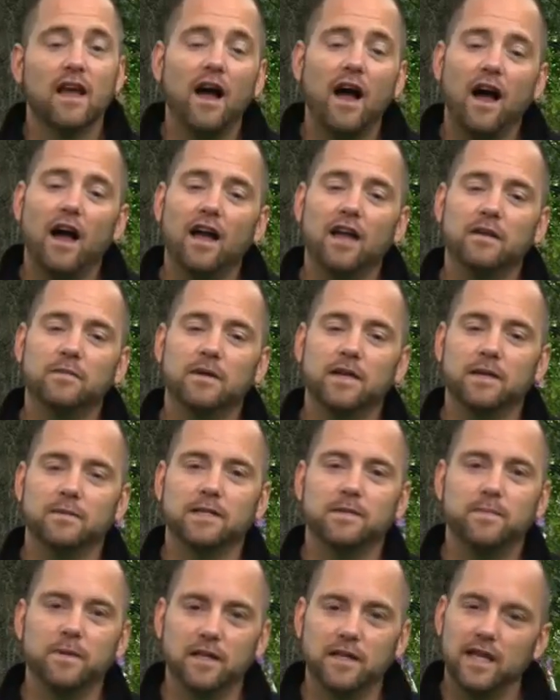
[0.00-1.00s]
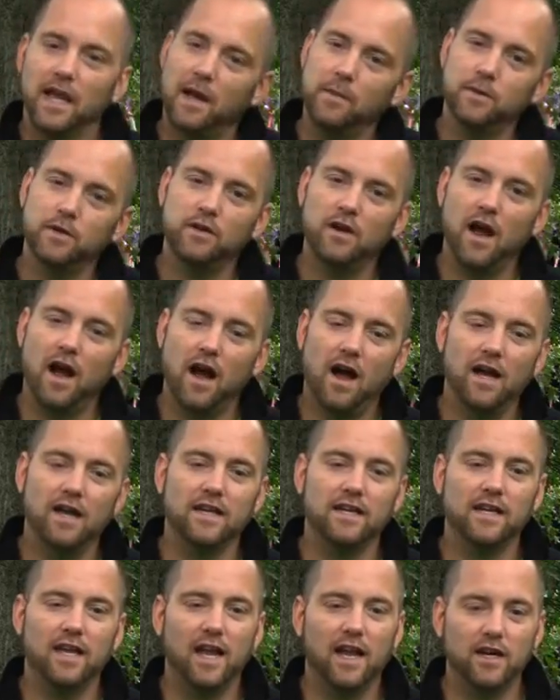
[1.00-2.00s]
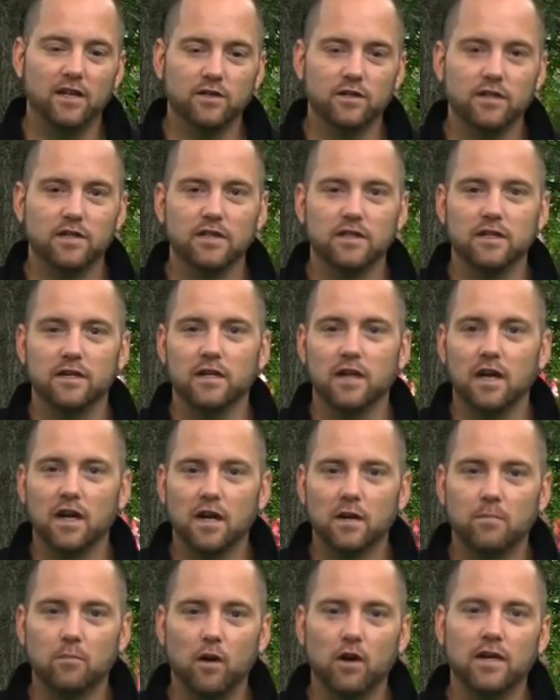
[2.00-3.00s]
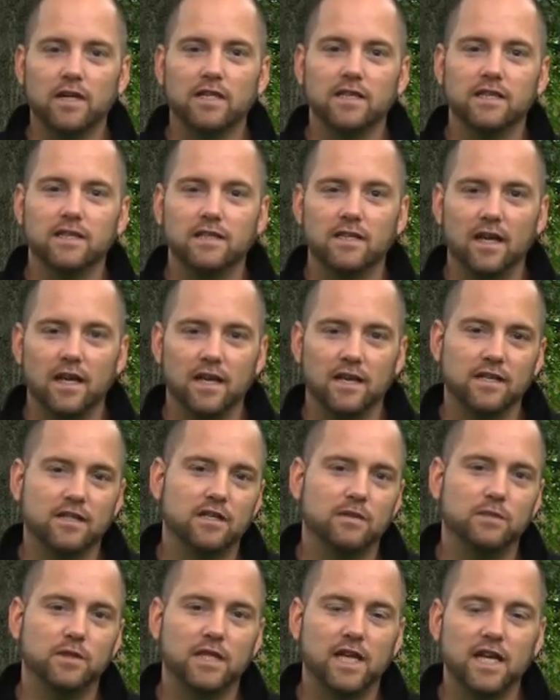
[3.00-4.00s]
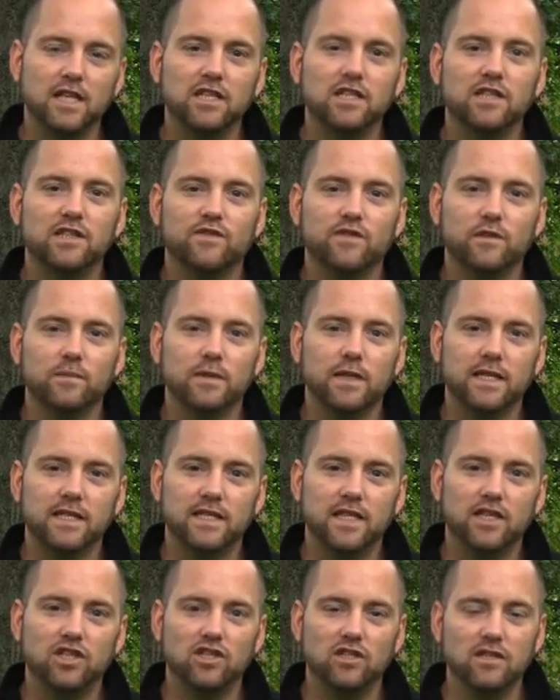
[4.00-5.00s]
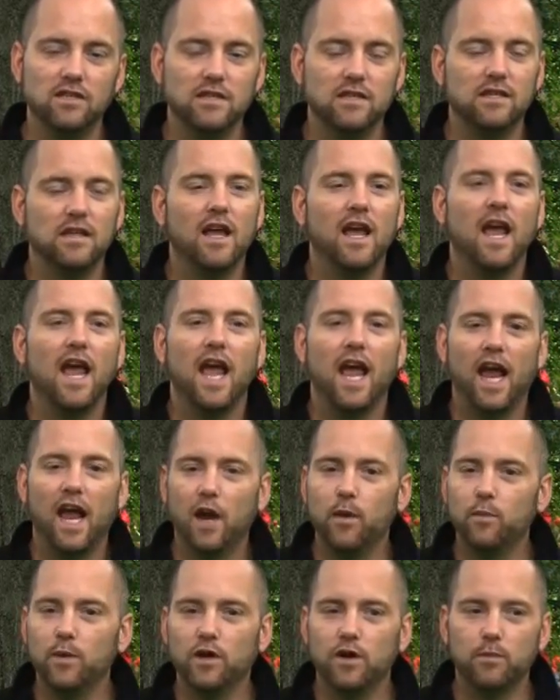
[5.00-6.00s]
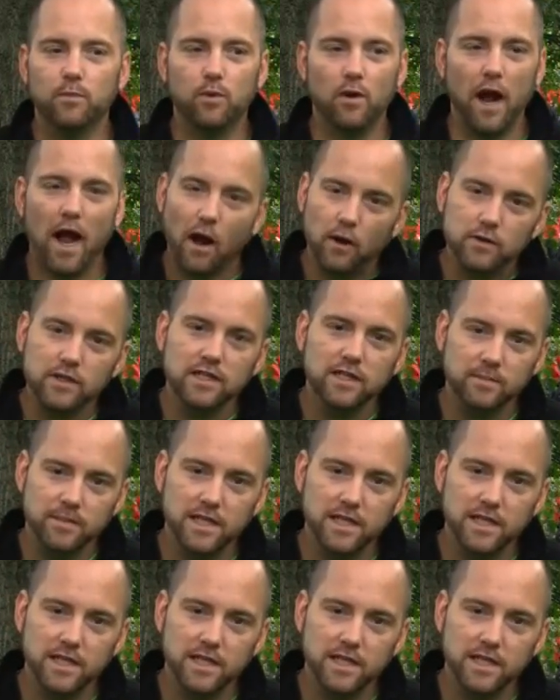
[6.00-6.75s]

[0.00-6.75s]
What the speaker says: Hi, my name is Billy Kepner. I handle the marketing and communications for Plantations, and we are proud to